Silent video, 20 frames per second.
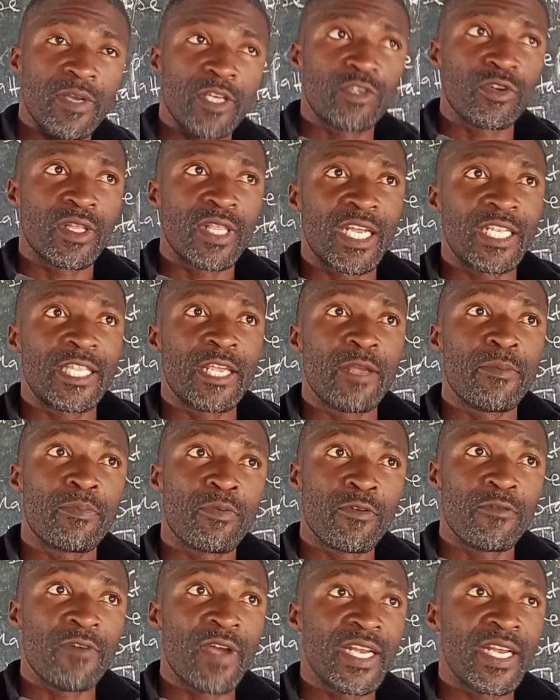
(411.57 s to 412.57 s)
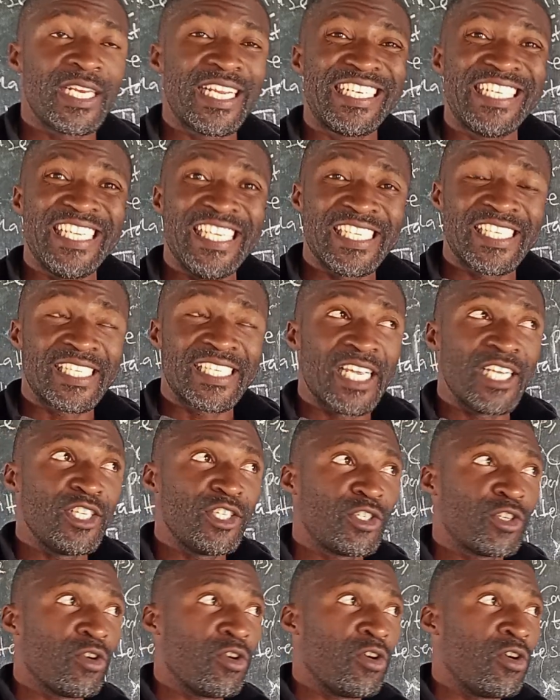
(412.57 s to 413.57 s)
made sure that they provided
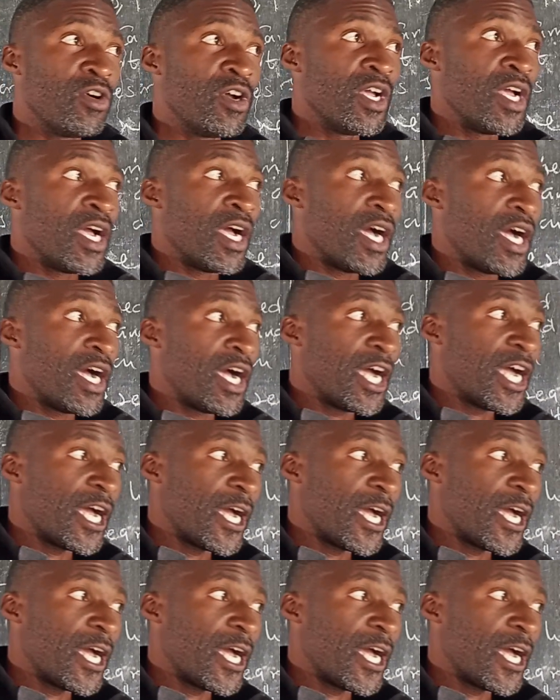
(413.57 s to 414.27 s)
essential